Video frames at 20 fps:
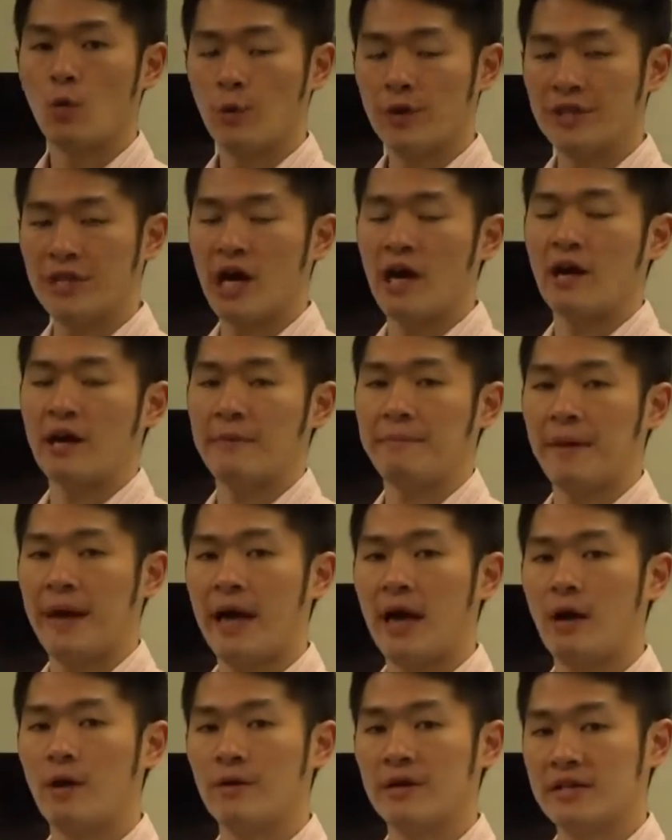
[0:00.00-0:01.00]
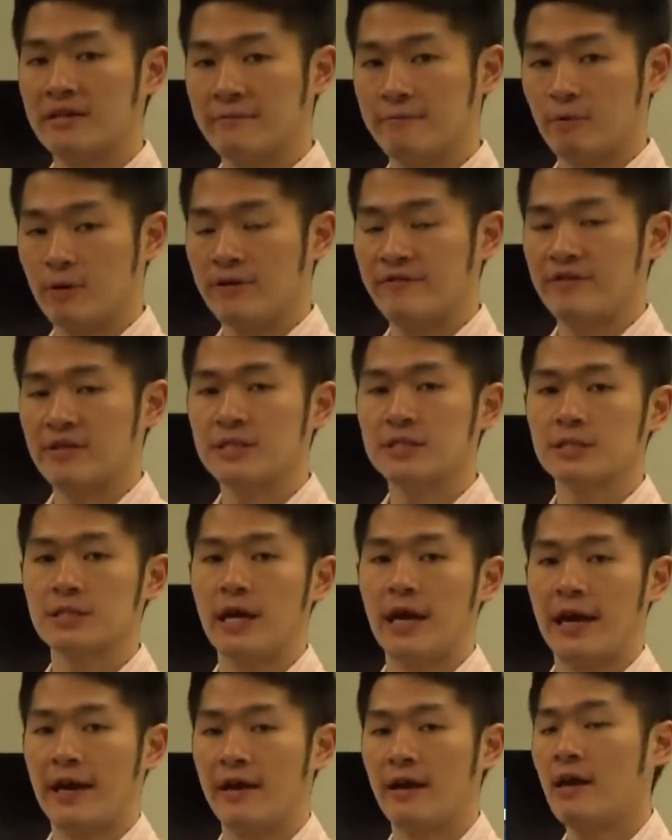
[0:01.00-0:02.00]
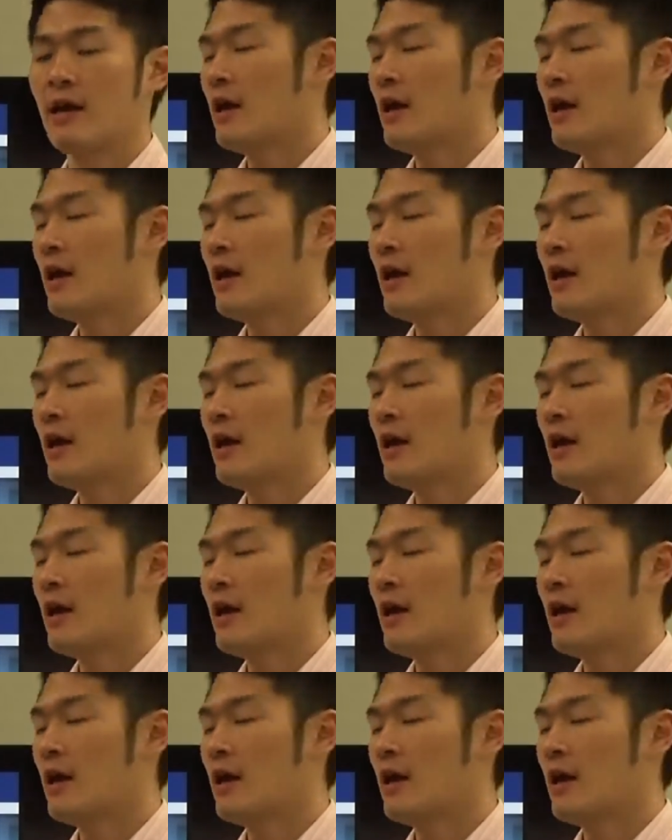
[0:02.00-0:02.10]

we talked about in the previous slide,